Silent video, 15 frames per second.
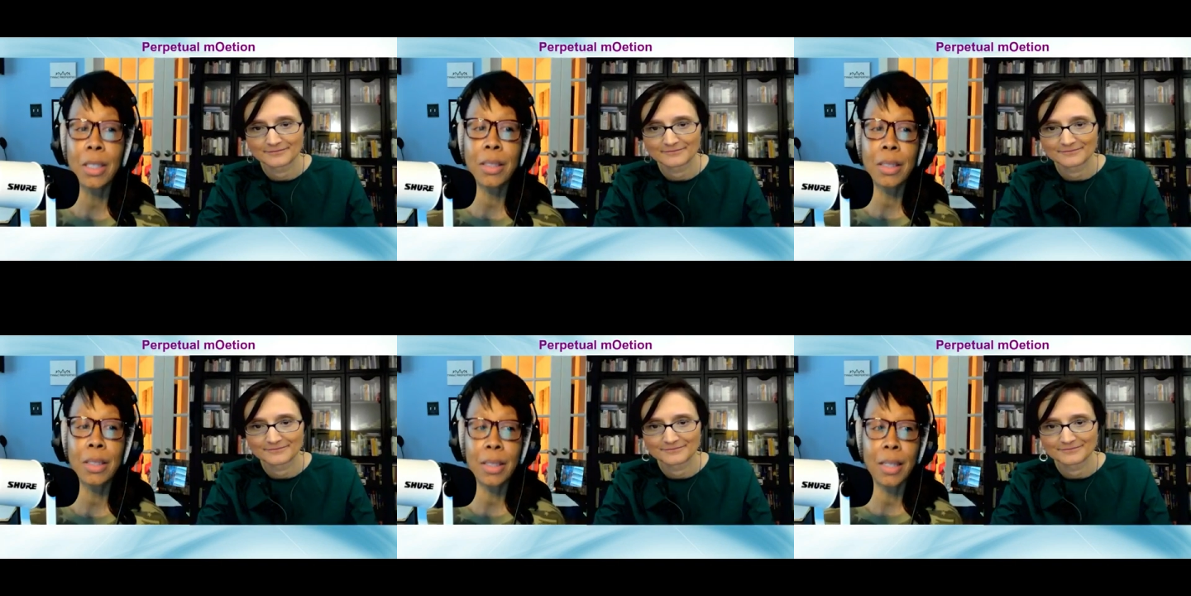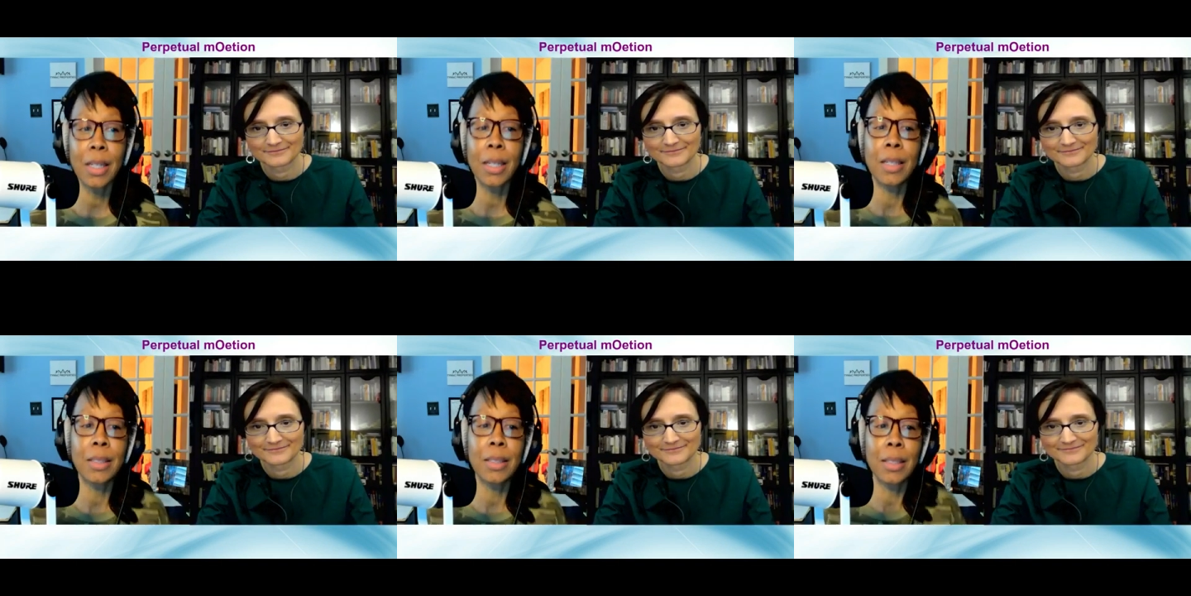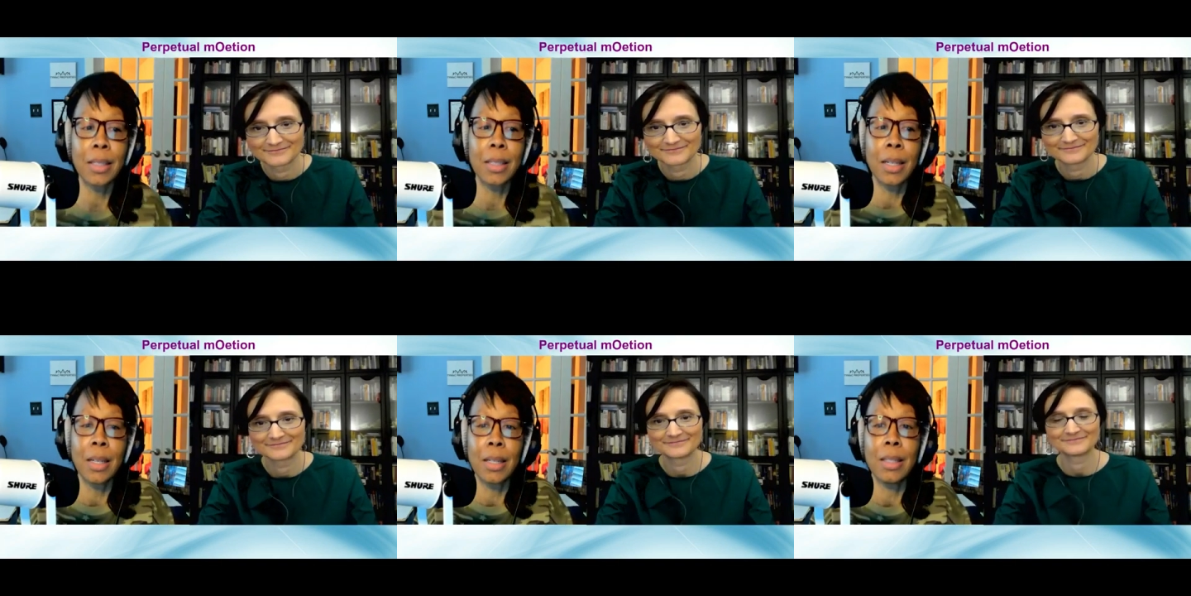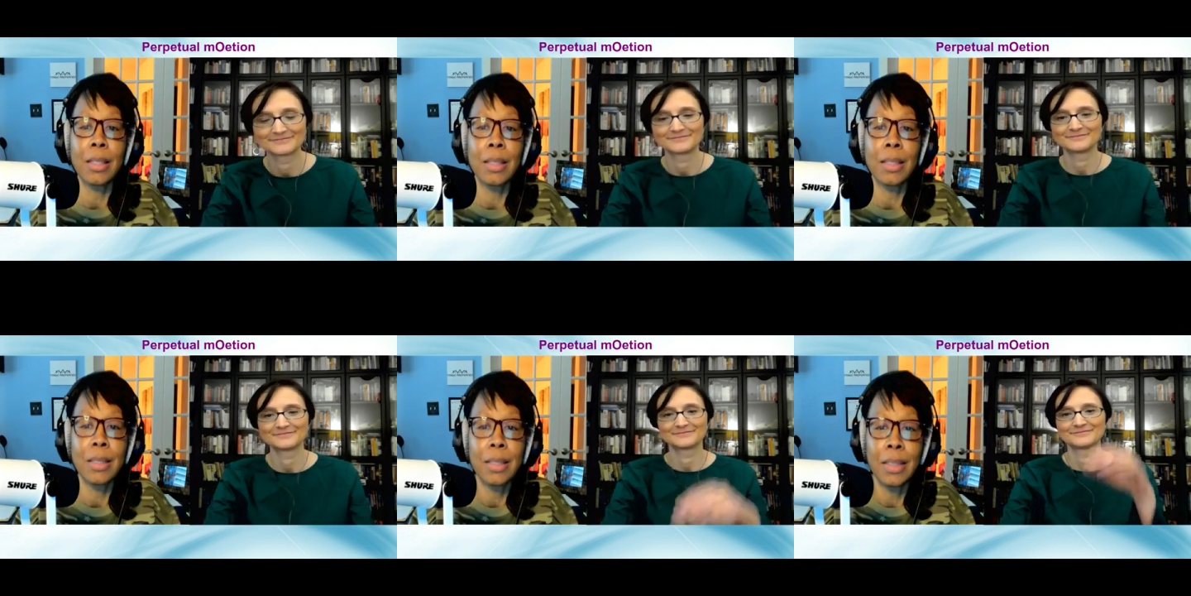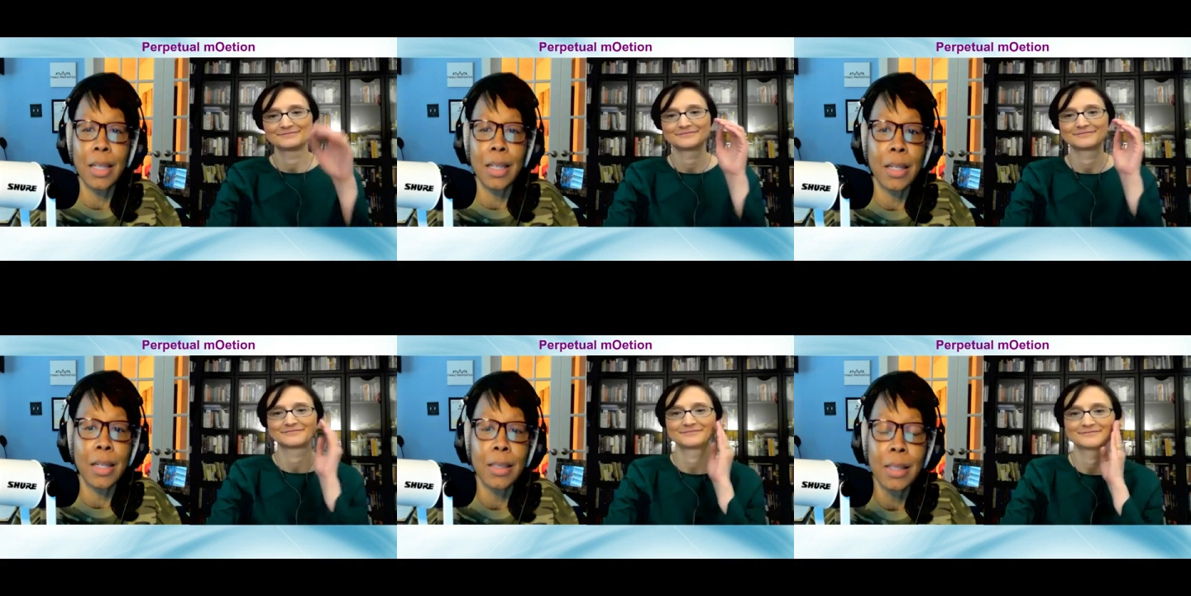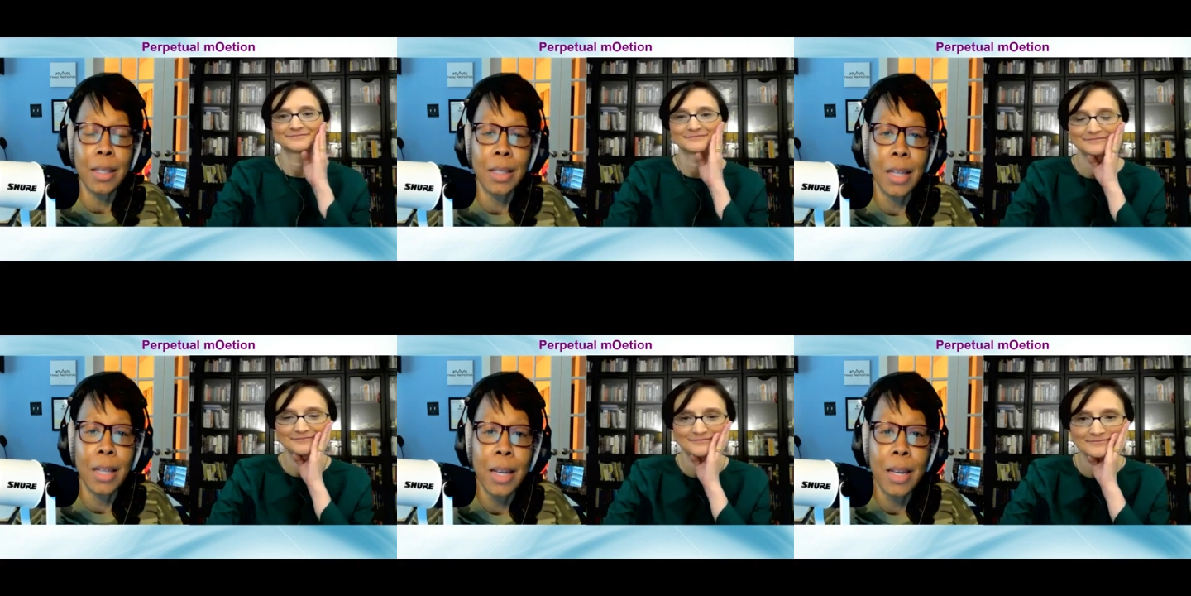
Speaker 1: two adult sons, and yes,